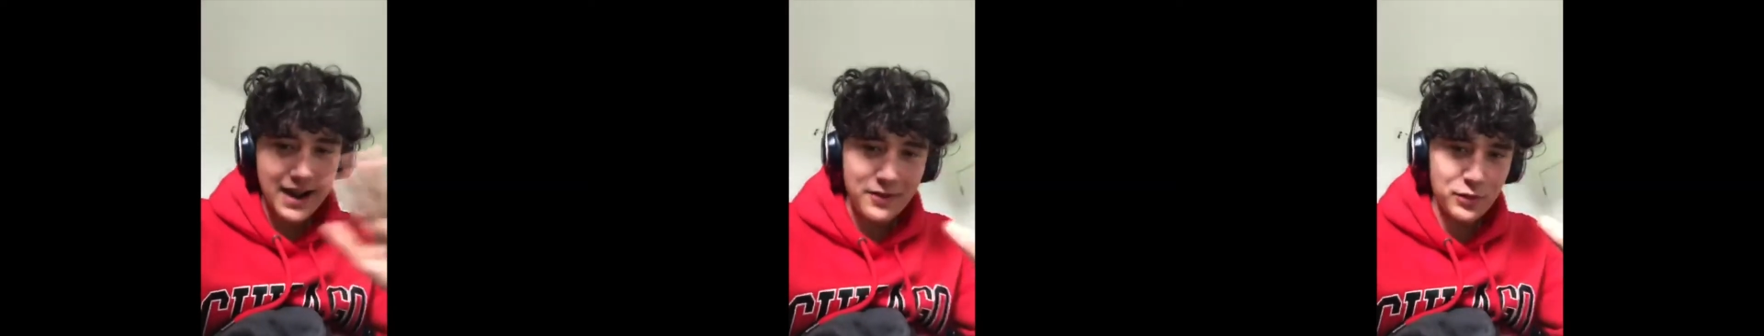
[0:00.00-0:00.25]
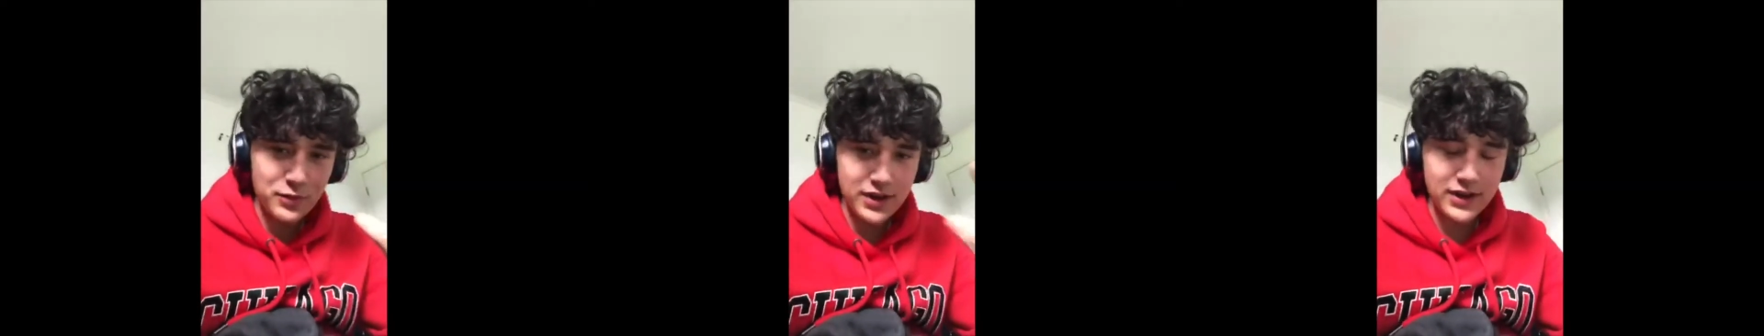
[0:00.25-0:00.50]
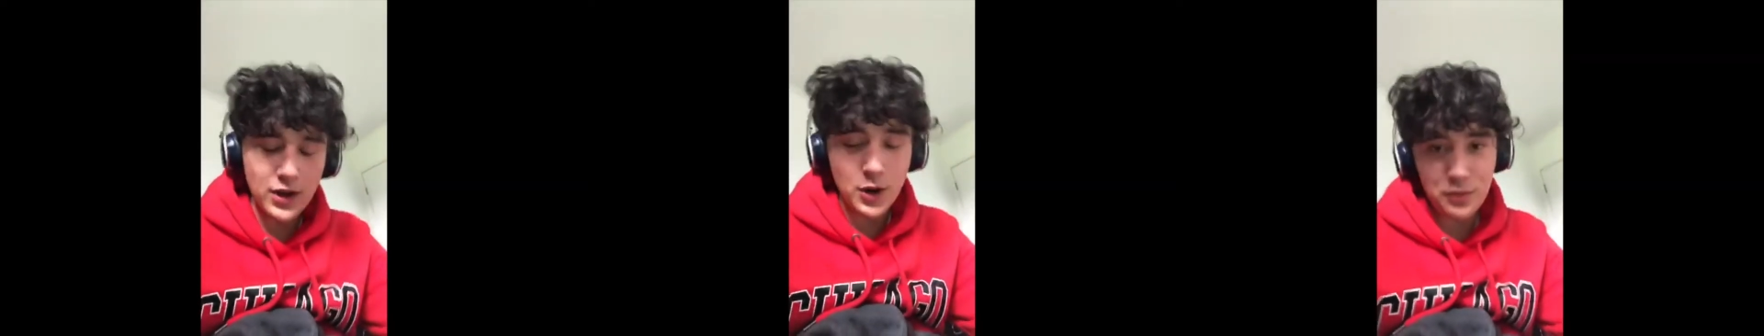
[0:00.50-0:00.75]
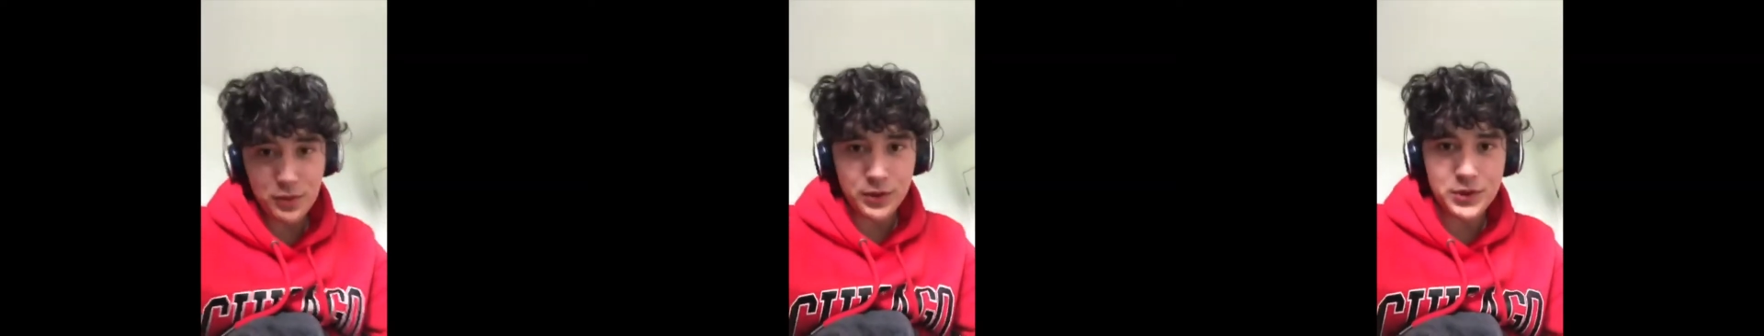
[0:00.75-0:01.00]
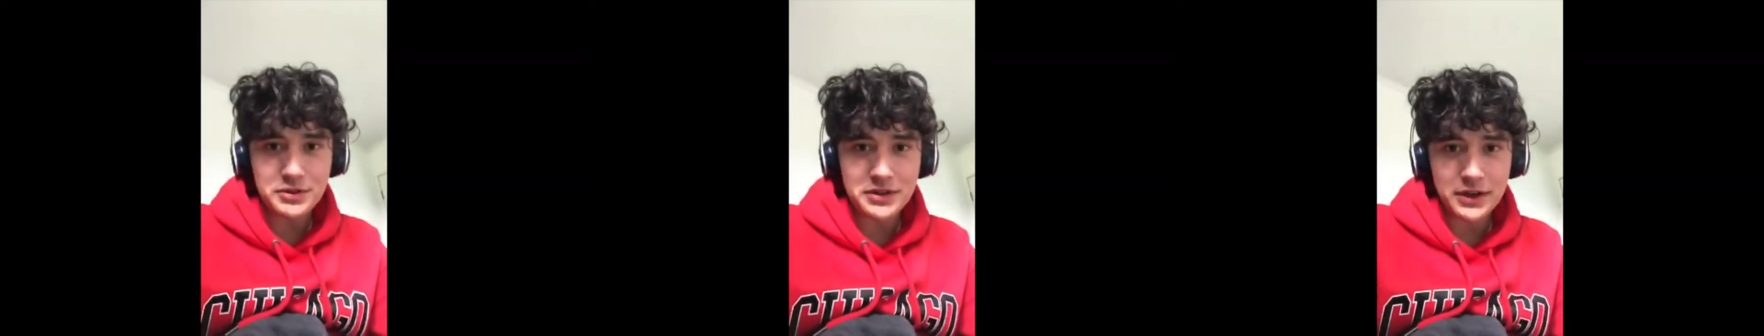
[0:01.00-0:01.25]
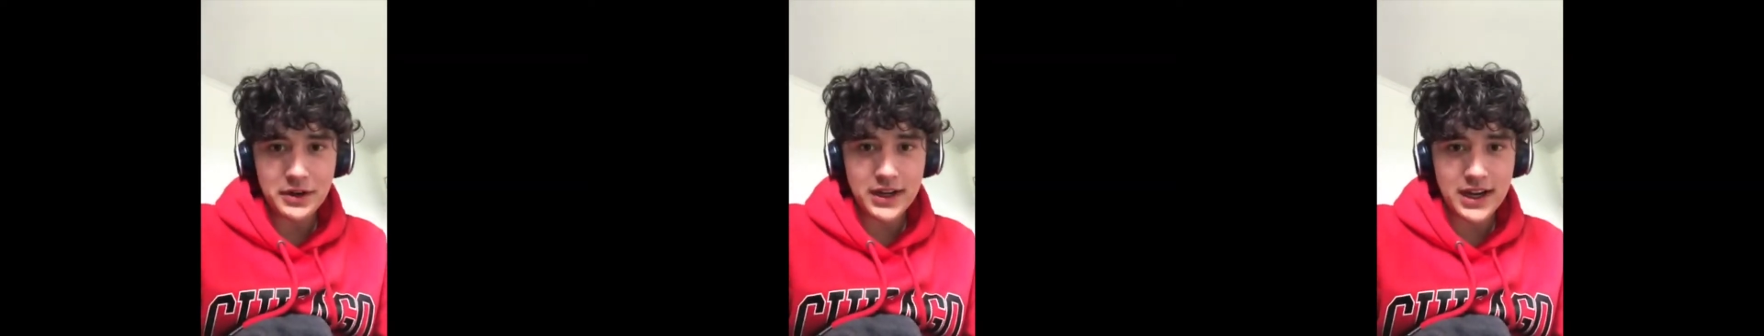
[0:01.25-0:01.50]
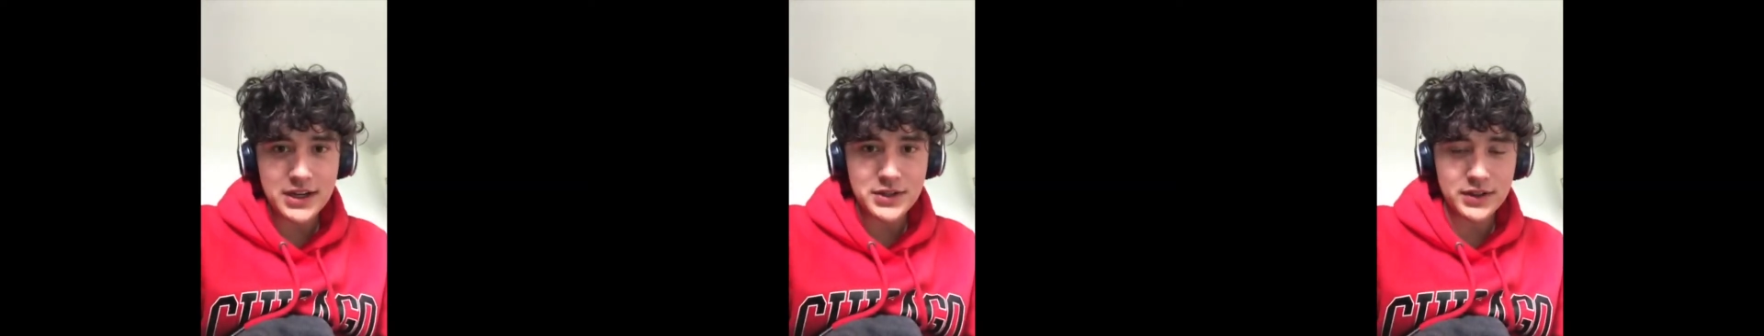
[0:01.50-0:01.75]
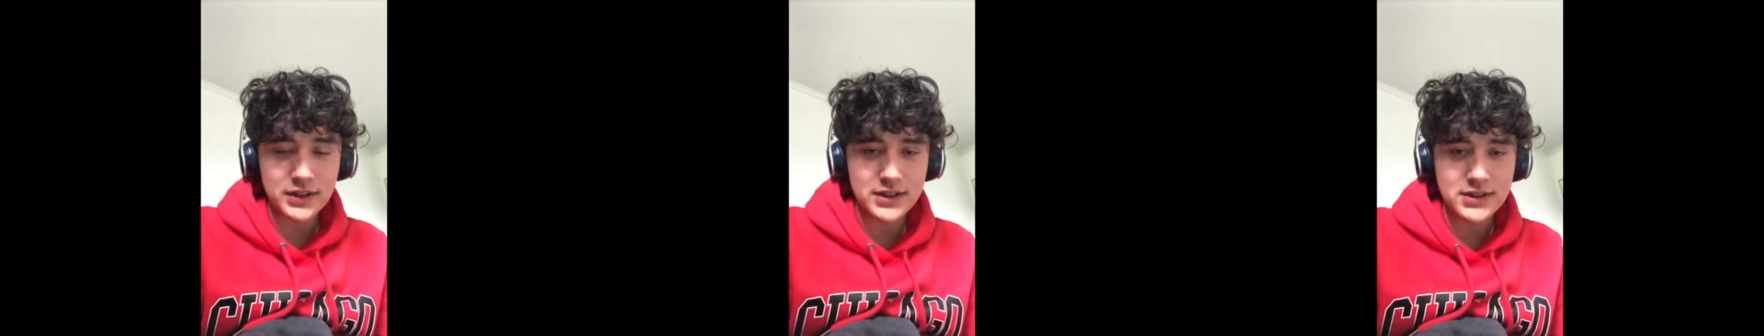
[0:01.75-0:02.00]
everyone, hope we're all doing okay
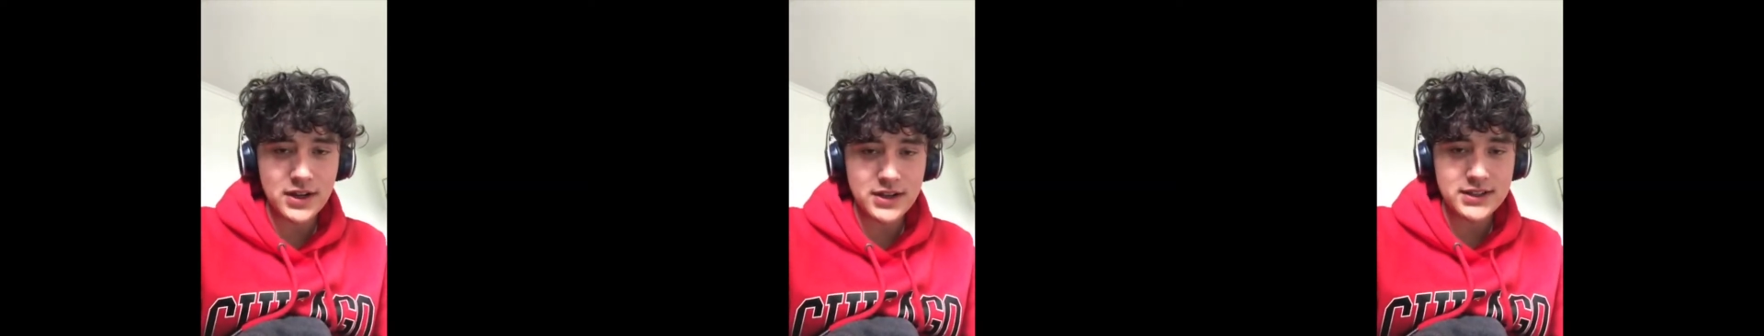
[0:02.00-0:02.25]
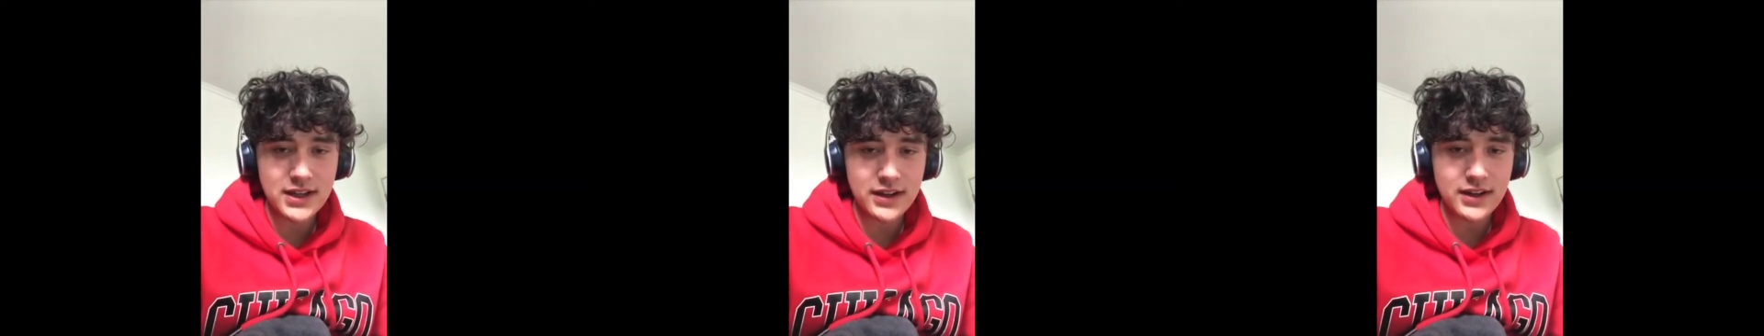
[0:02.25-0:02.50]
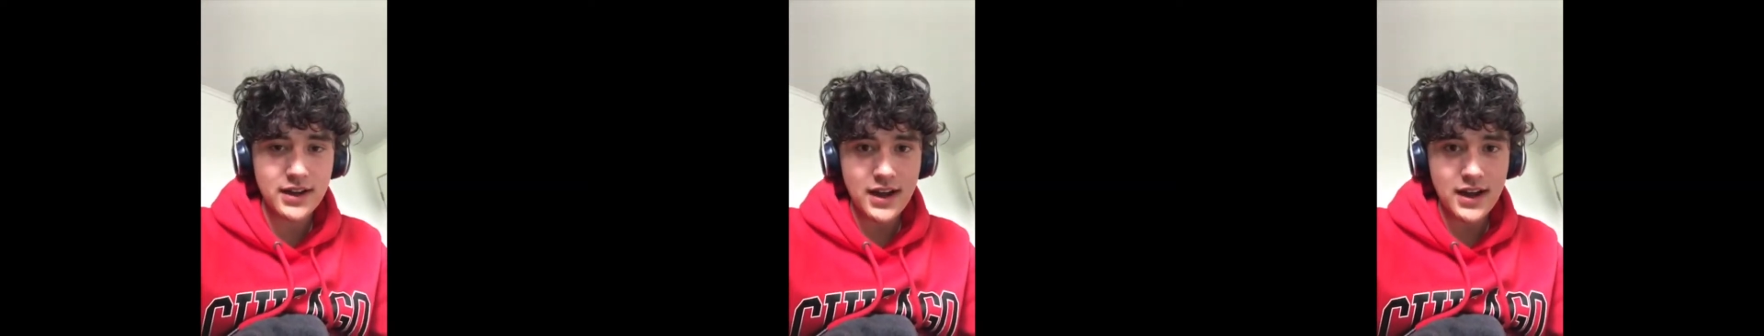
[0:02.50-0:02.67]
during this lockdown.